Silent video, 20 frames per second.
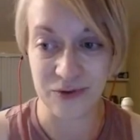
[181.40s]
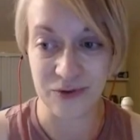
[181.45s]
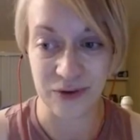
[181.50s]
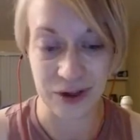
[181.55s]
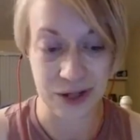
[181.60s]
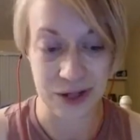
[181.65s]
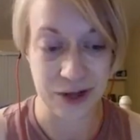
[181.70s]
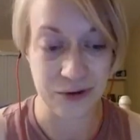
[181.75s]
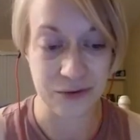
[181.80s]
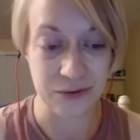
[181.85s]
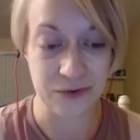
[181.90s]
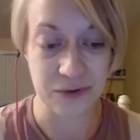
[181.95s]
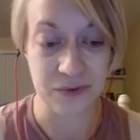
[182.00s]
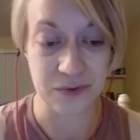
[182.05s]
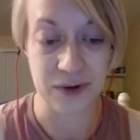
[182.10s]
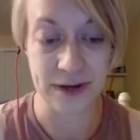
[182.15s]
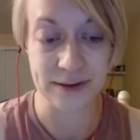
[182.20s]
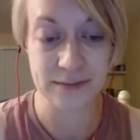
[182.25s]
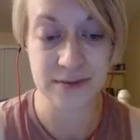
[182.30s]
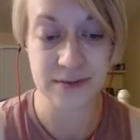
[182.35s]
of feeling
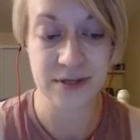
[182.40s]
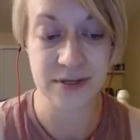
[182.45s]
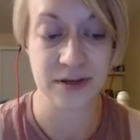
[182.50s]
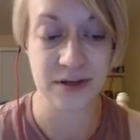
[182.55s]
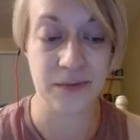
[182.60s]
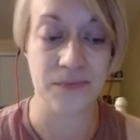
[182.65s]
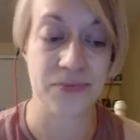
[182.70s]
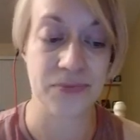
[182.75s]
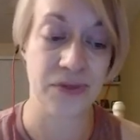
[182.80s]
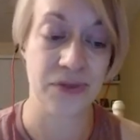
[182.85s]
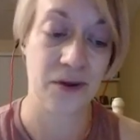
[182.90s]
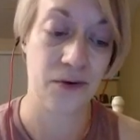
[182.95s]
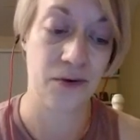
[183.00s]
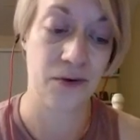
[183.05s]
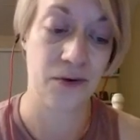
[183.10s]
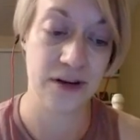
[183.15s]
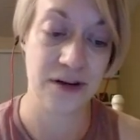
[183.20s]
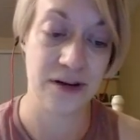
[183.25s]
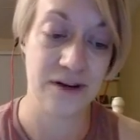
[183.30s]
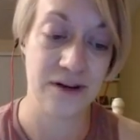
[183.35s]
overwhelmed
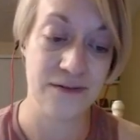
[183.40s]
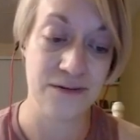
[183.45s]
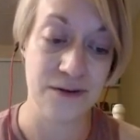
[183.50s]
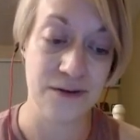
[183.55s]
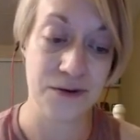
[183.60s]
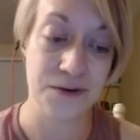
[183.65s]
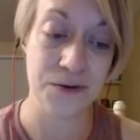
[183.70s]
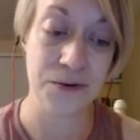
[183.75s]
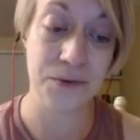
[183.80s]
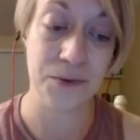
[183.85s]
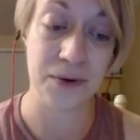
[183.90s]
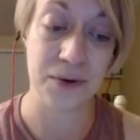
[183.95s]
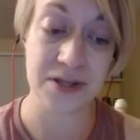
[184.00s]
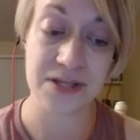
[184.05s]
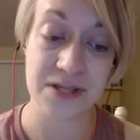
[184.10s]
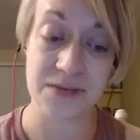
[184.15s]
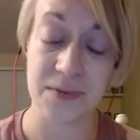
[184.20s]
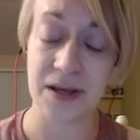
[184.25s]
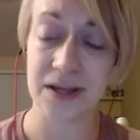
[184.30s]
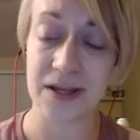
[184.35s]
or if you
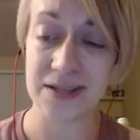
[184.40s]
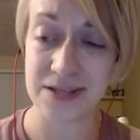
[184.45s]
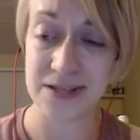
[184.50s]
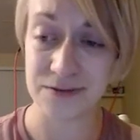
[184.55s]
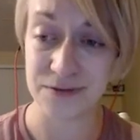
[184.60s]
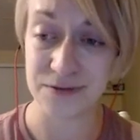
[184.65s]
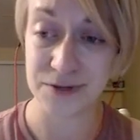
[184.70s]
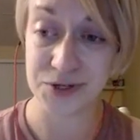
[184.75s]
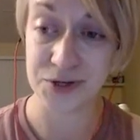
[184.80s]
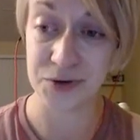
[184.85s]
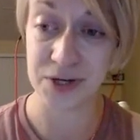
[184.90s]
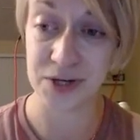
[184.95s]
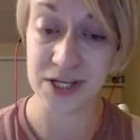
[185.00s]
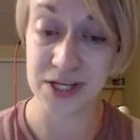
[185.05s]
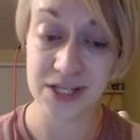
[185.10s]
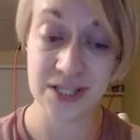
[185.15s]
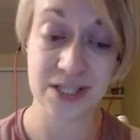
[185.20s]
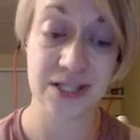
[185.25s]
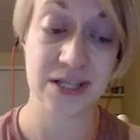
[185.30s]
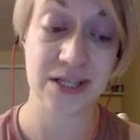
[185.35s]
want to make a different
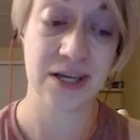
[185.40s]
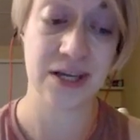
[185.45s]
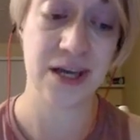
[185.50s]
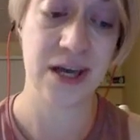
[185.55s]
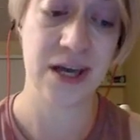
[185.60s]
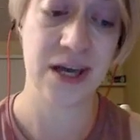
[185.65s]
choice